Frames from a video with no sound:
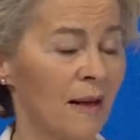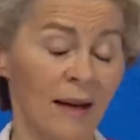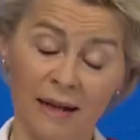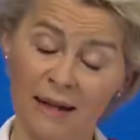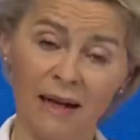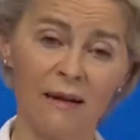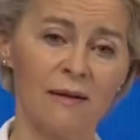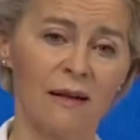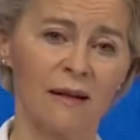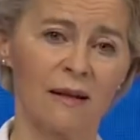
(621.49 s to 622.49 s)
and I
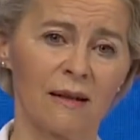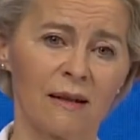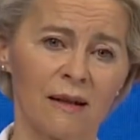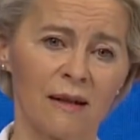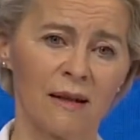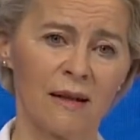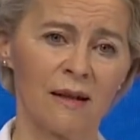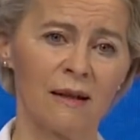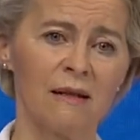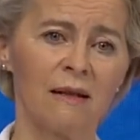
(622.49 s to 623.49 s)
think
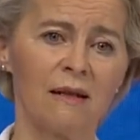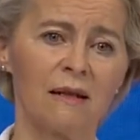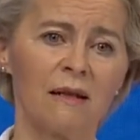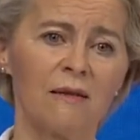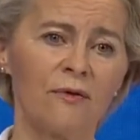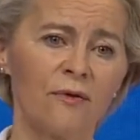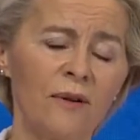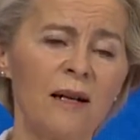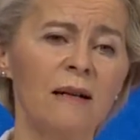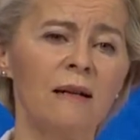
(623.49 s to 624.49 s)
this is a
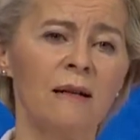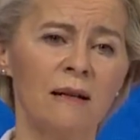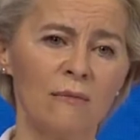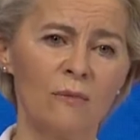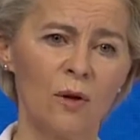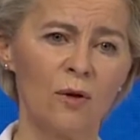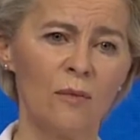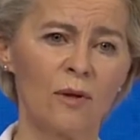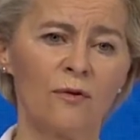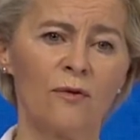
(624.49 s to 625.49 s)
defining
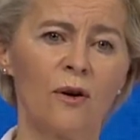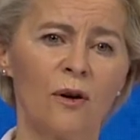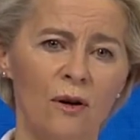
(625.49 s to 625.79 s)
moment for